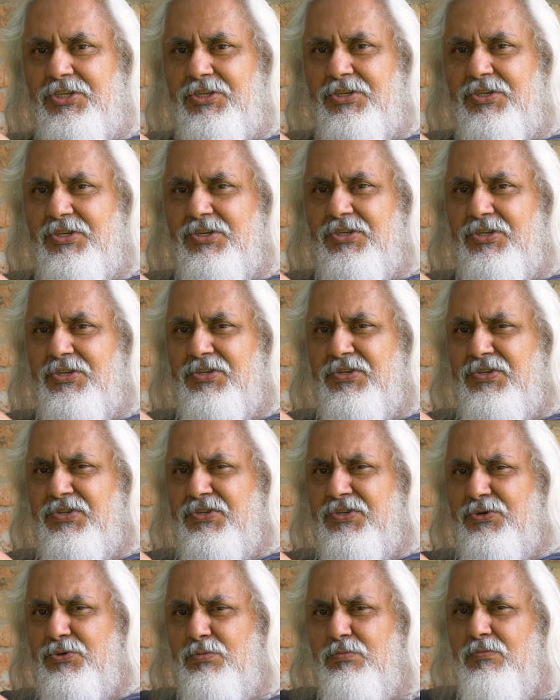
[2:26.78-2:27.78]

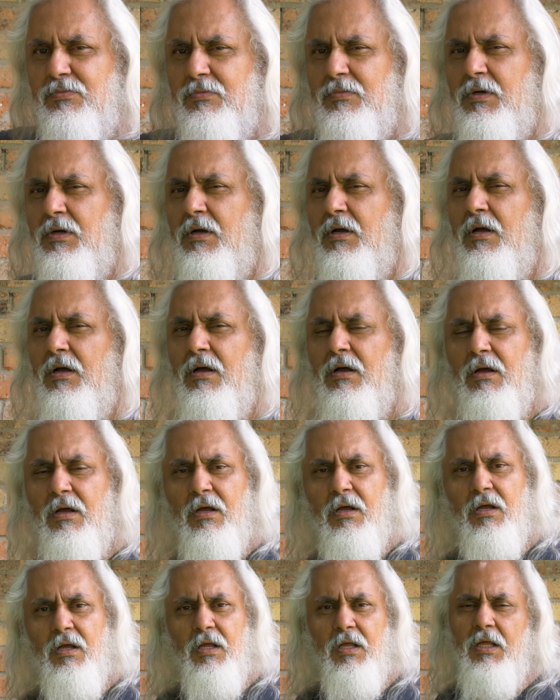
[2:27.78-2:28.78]

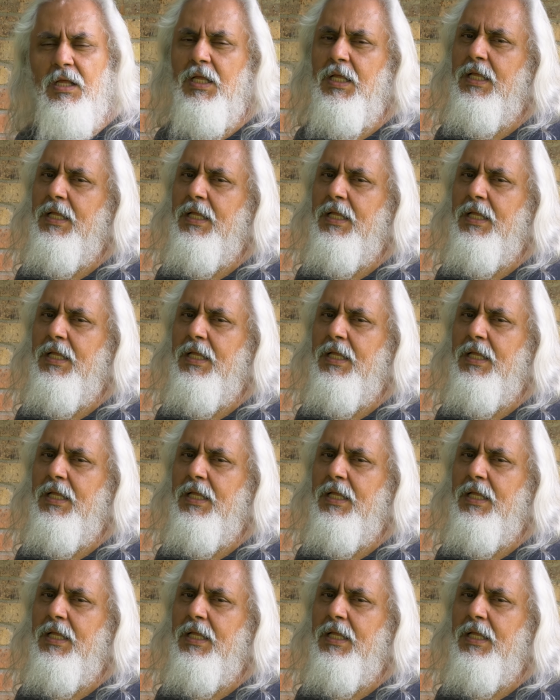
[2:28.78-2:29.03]
(no one is talking)